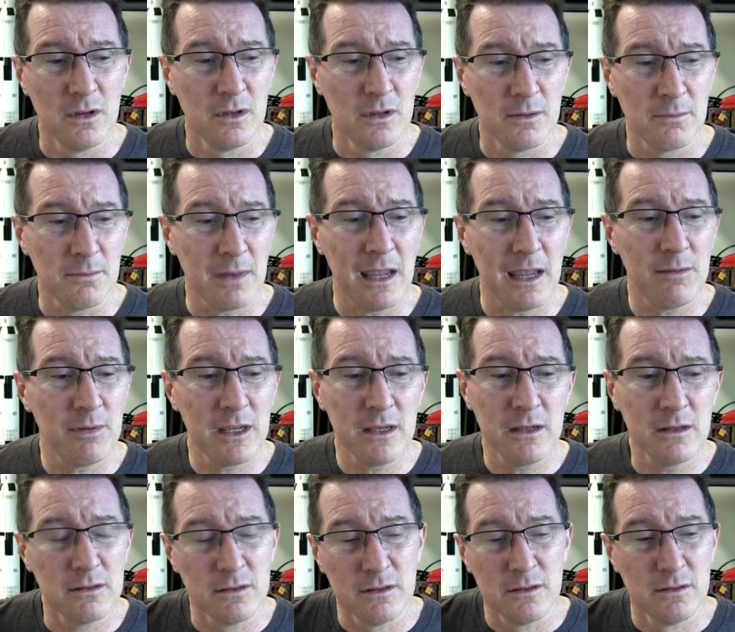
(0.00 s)

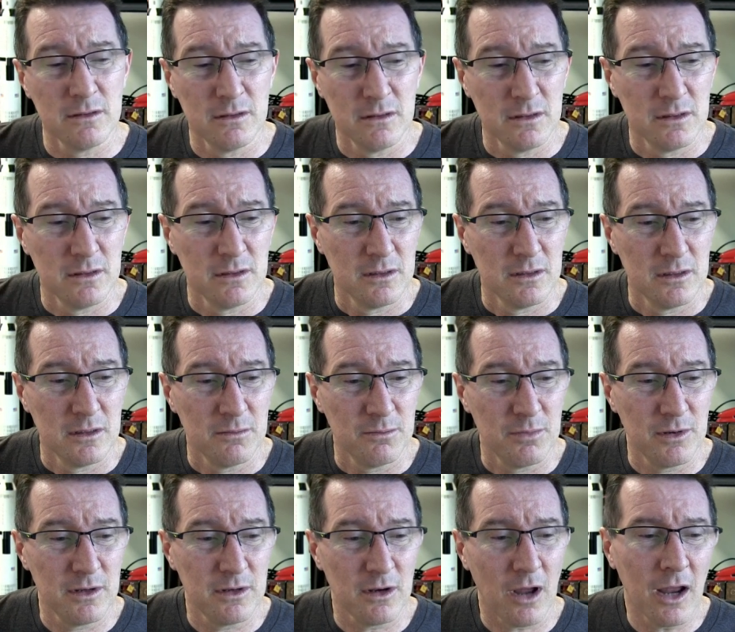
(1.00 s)
Maybe.
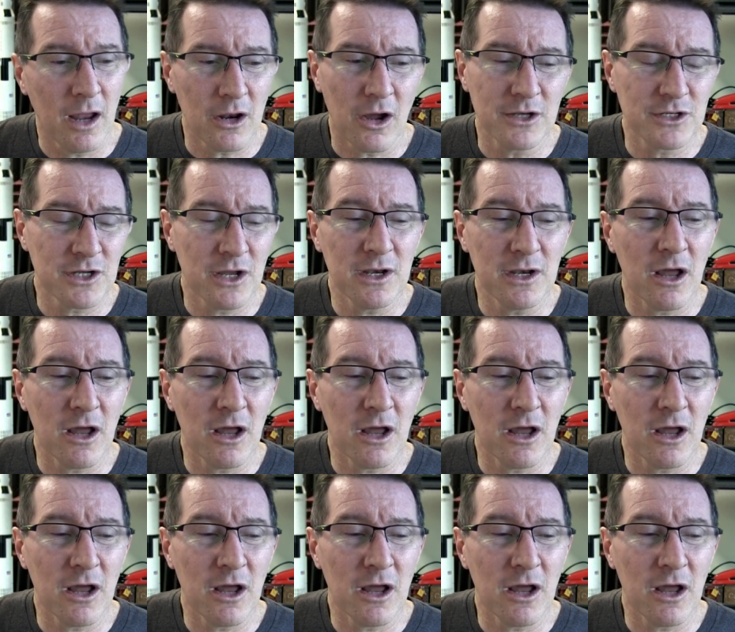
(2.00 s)
But I don't